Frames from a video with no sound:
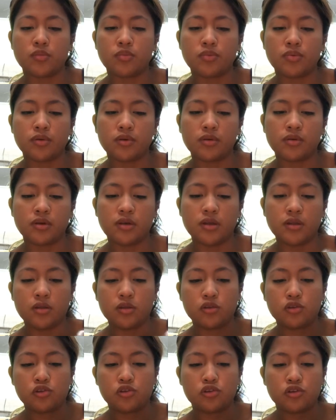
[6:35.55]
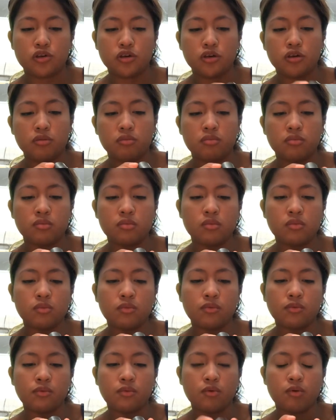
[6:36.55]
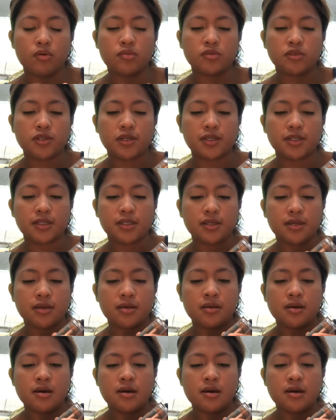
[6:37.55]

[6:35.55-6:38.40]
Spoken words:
but in the shade Warm Chestnut.